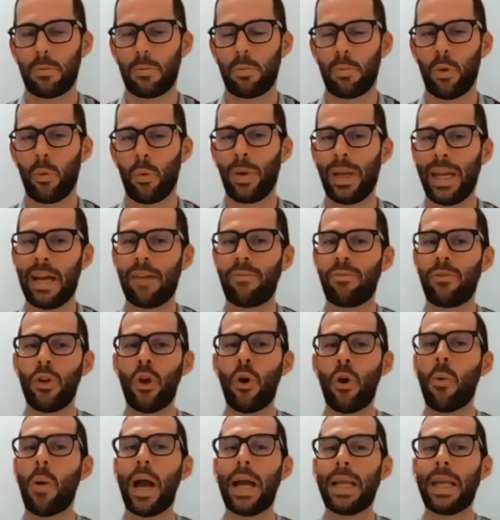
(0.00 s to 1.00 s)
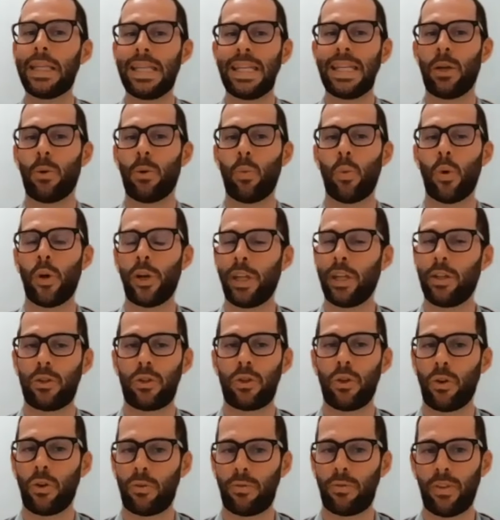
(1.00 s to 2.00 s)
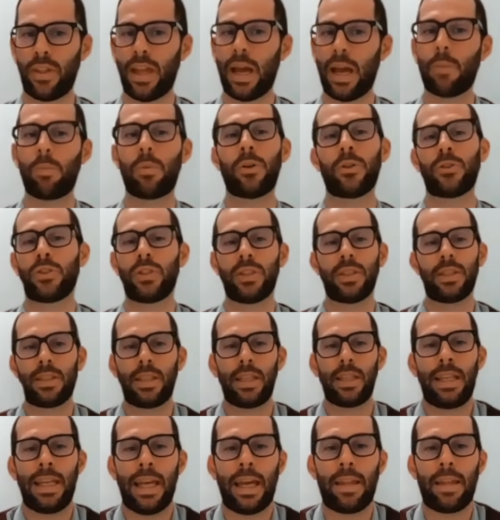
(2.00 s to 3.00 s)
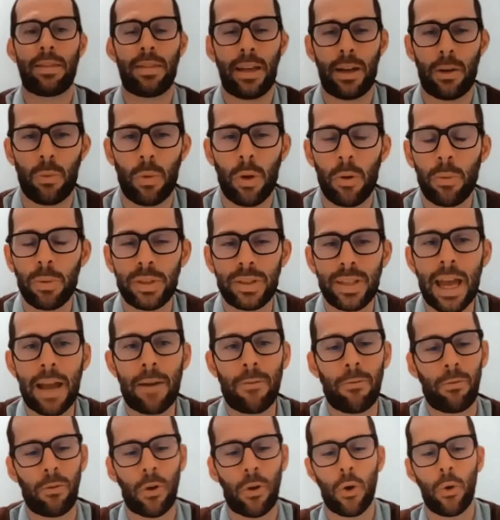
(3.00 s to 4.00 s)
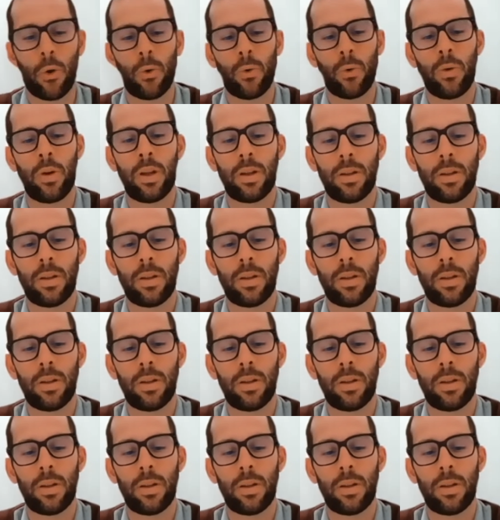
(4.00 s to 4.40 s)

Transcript: but we have no idea what it took for that person to get there. What was that road